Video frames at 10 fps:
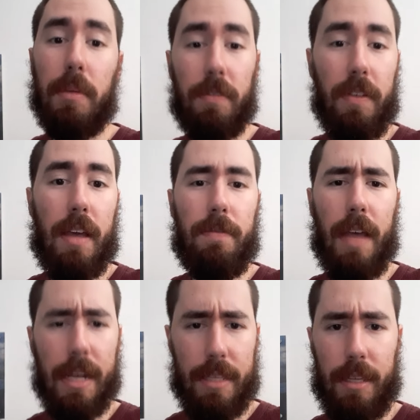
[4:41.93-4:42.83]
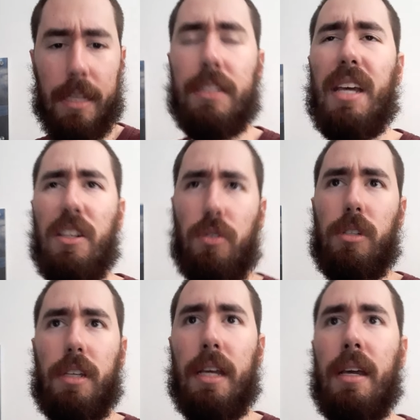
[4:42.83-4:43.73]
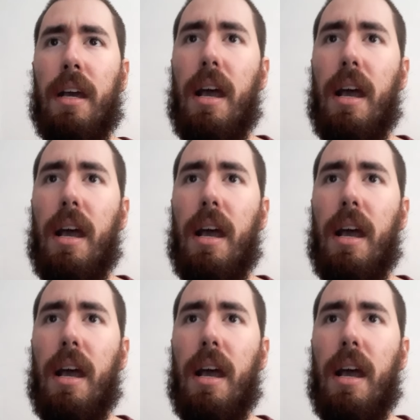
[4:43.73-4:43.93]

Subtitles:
if anything. It's interesting.